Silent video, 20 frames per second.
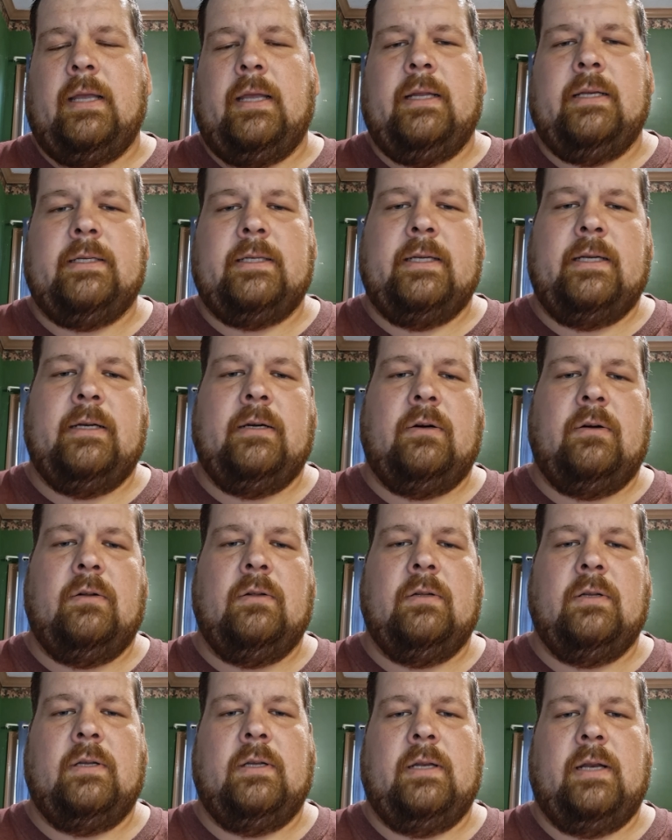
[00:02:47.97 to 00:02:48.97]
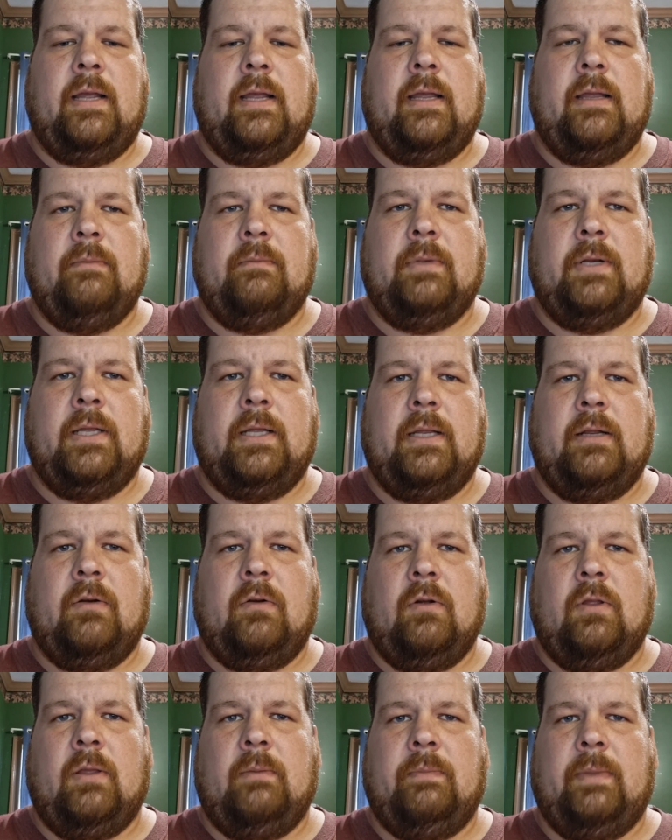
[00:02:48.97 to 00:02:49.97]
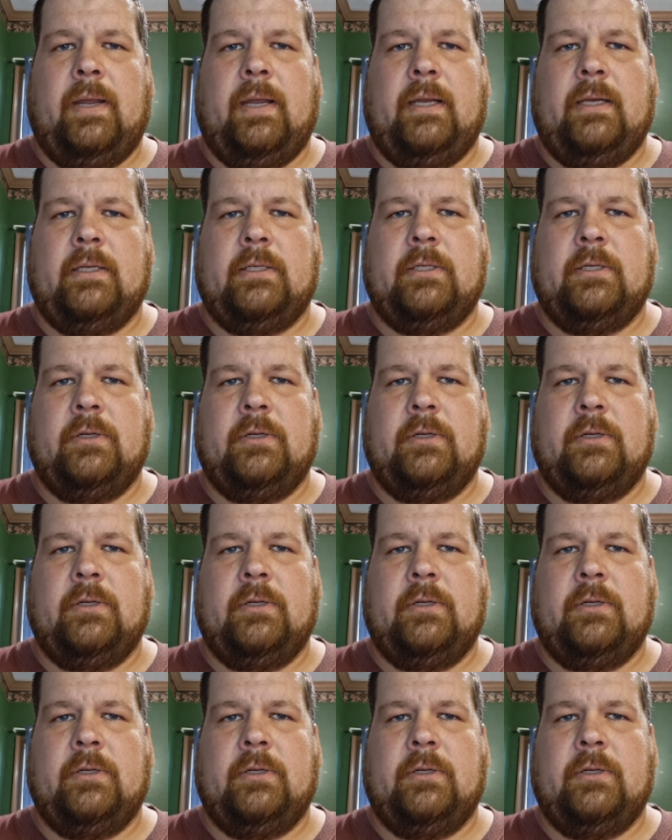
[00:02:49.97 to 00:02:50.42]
Intel and AMD are the main